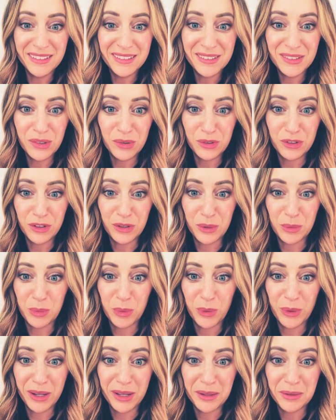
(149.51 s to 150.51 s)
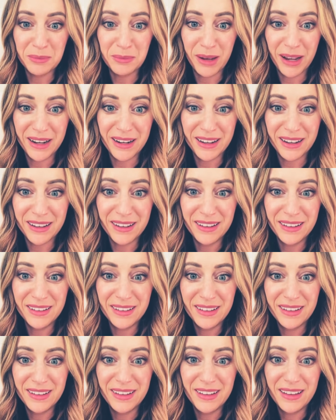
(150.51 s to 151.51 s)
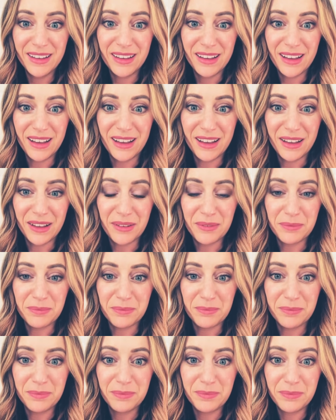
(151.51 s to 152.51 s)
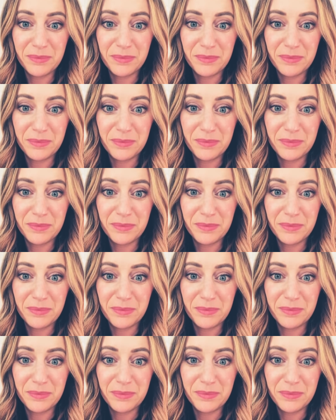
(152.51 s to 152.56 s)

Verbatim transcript: So to your point, Maida, um,